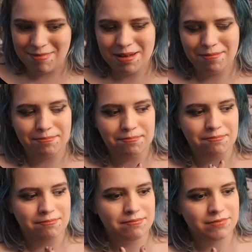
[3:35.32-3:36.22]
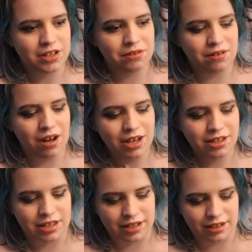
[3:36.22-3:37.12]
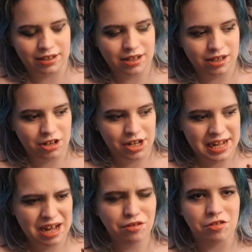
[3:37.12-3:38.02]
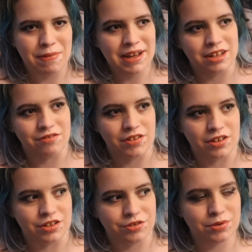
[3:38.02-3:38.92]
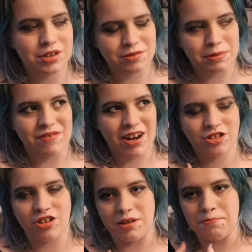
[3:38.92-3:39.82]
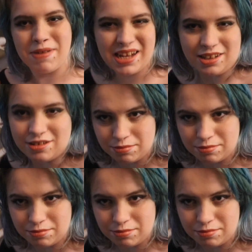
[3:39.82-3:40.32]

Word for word: me and, so I think, how would Becca view this? Would it be rational in Becca's